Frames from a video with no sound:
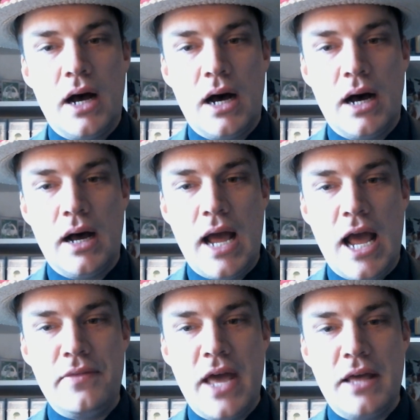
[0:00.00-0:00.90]

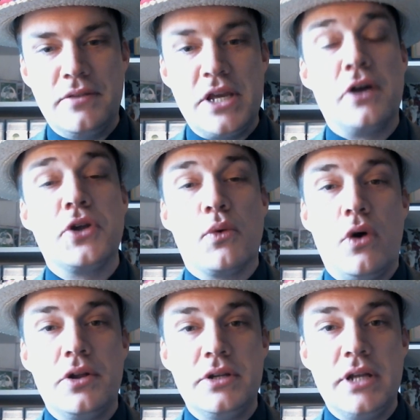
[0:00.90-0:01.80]
And then the other
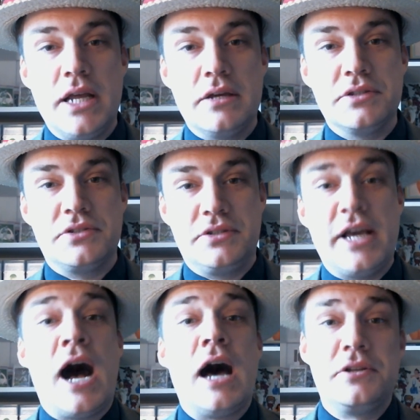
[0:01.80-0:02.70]
one is
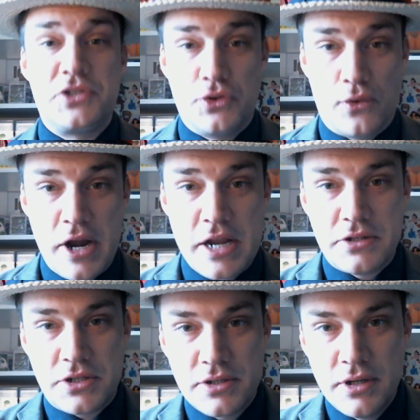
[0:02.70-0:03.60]
God is
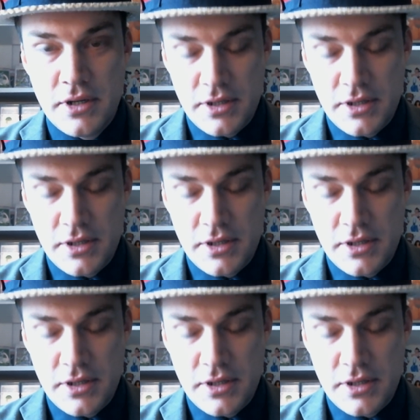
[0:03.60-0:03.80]
Great.